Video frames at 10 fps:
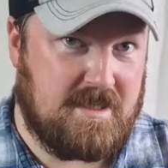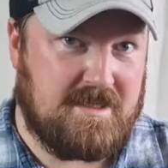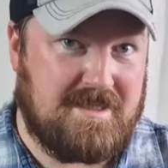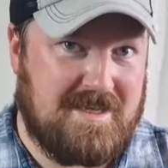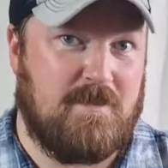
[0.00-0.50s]

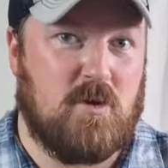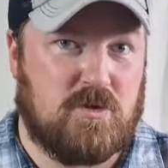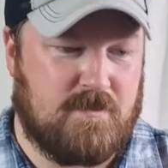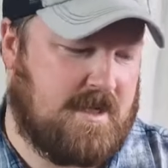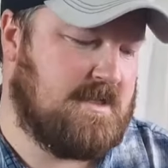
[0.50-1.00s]

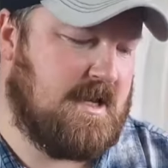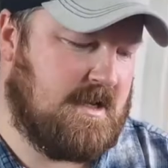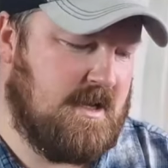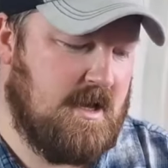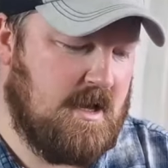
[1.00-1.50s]

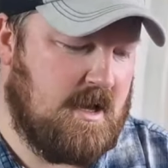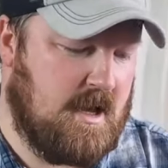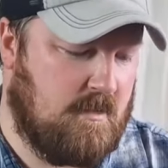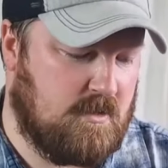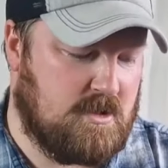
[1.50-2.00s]
semi-automatic,
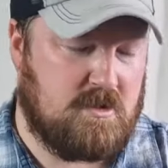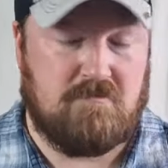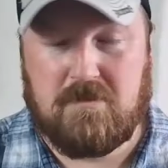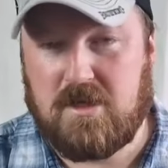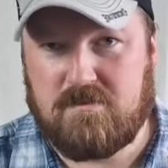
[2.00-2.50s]
which
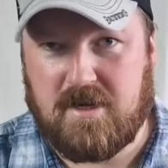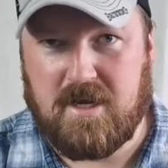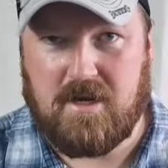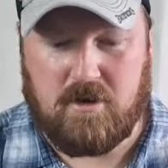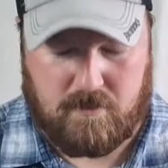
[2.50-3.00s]
does make
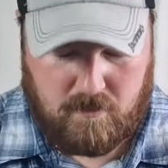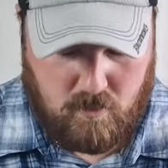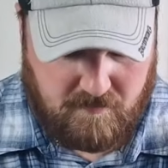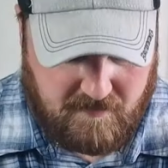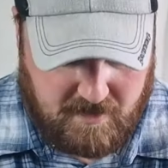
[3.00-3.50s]
it a little bit
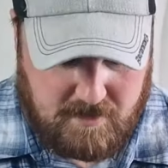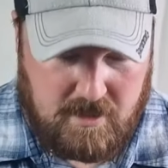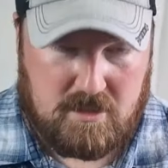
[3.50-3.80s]
more fun.